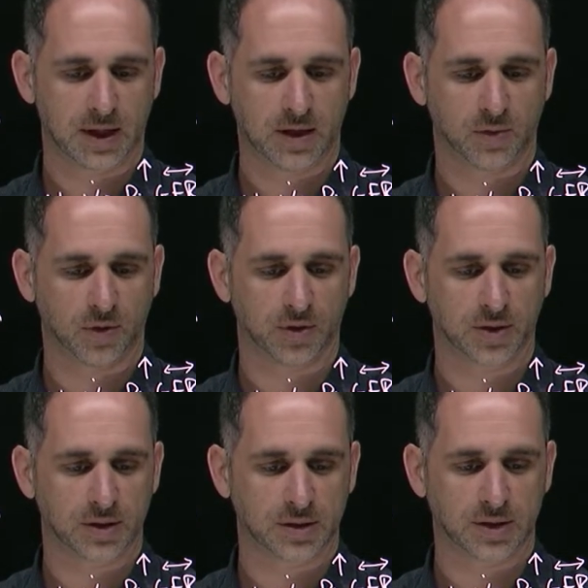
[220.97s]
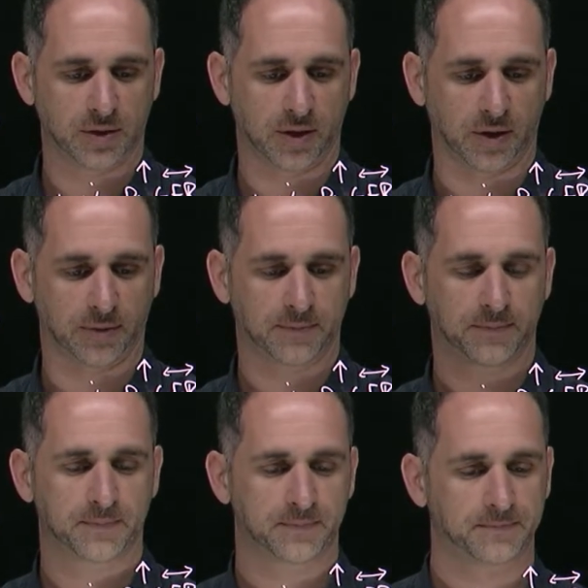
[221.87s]
equaled 0.
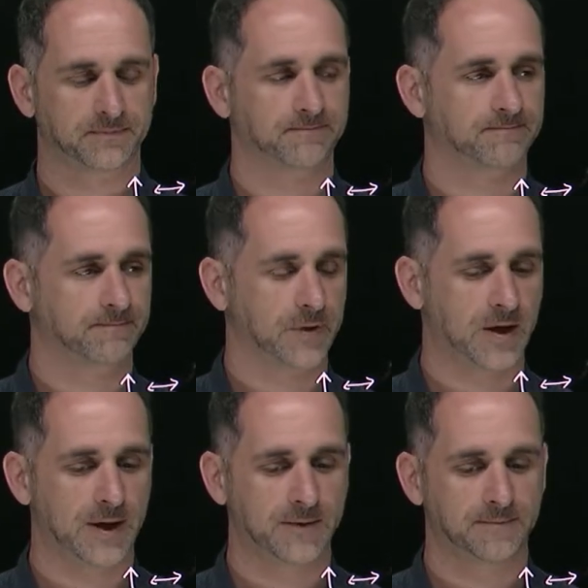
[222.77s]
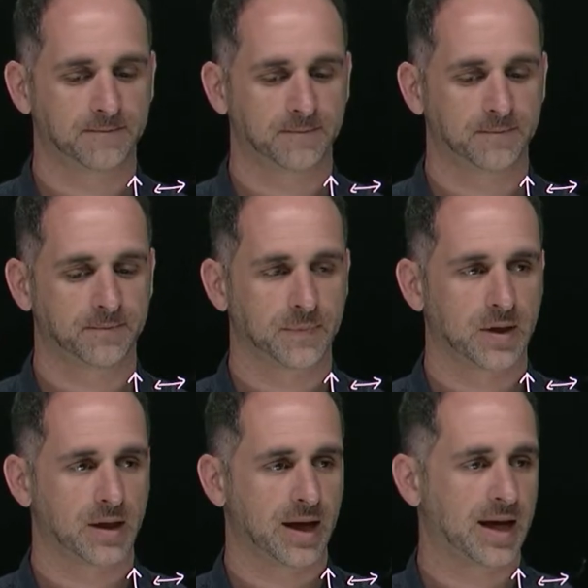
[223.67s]
Okay,
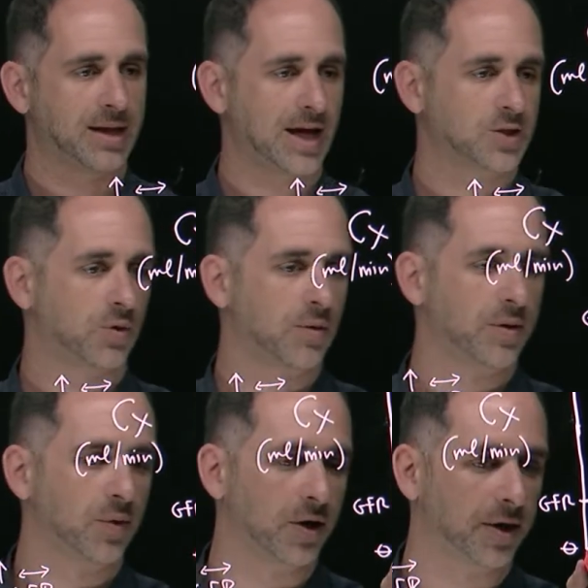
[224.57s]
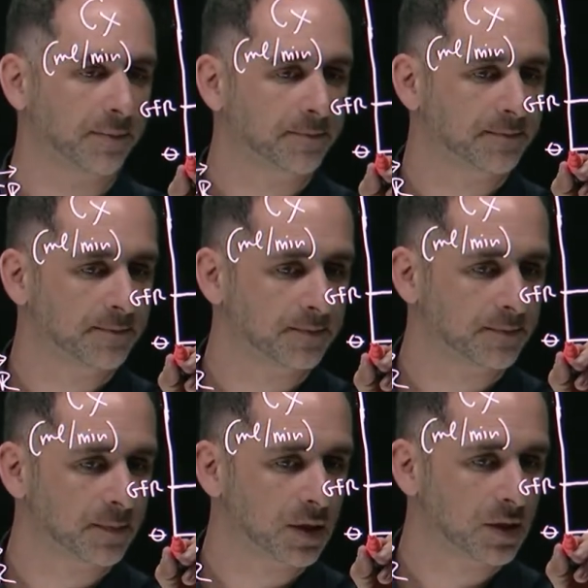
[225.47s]
and that's where we were.
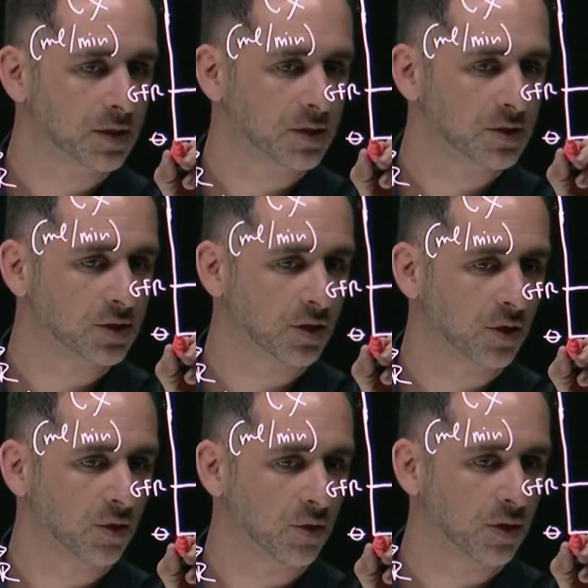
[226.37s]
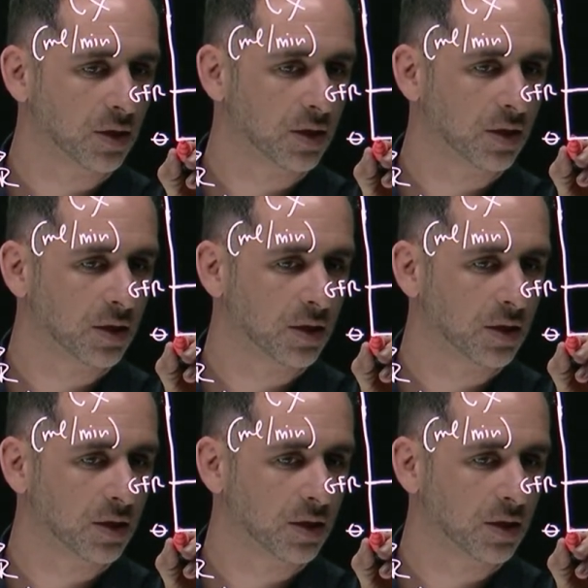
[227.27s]
So